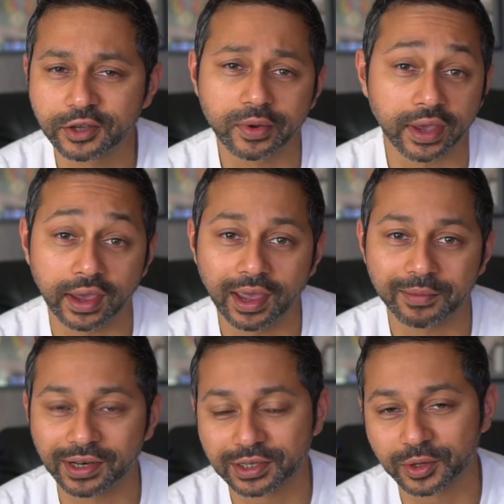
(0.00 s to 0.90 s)
okay. I
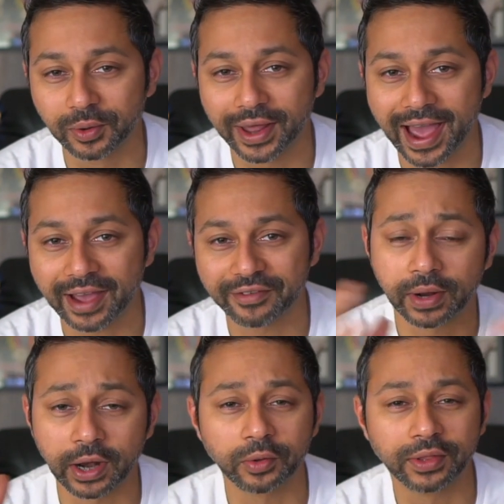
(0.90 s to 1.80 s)
mean, it's cool to have it,
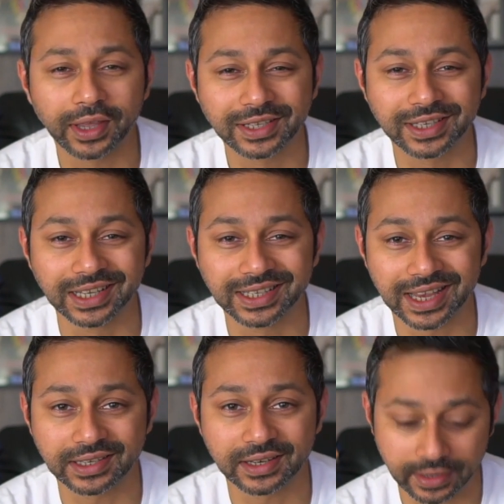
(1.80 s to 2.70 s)
but I don't think it's a
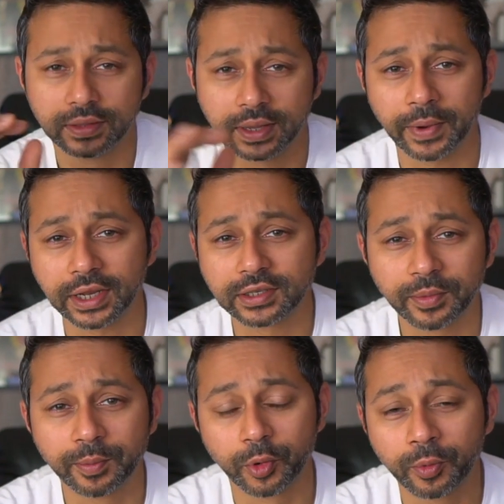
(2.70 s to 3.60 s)
necessity. They made
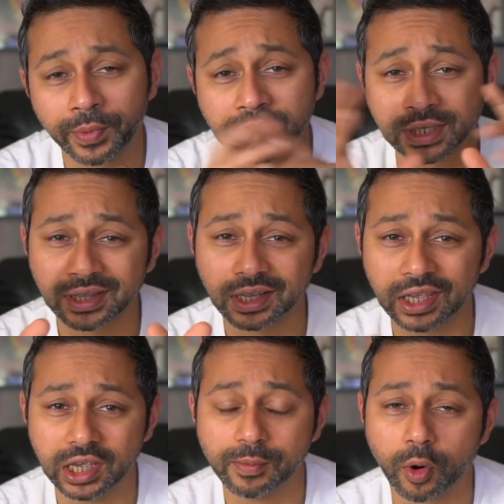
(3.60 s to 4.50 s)
some improvements in the
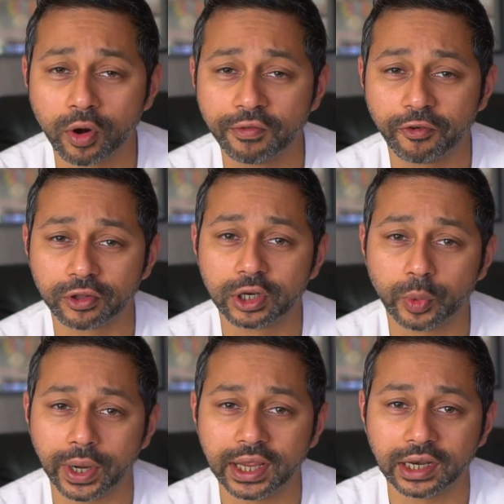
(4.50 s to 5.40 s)
keyboard for the
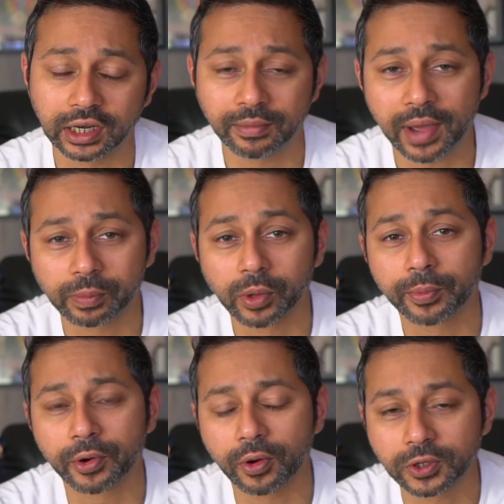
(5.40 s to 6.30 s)
2018
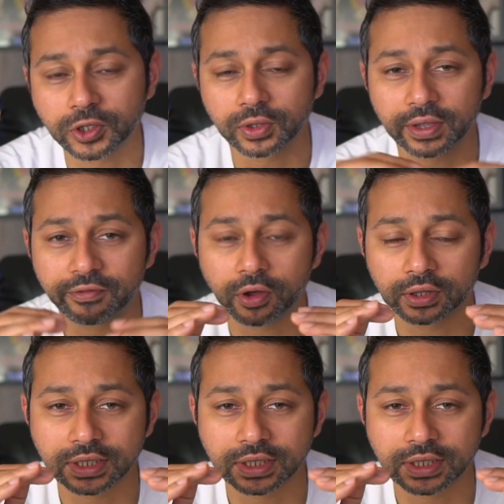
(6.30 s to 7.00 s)
MacBook Pro, so they've got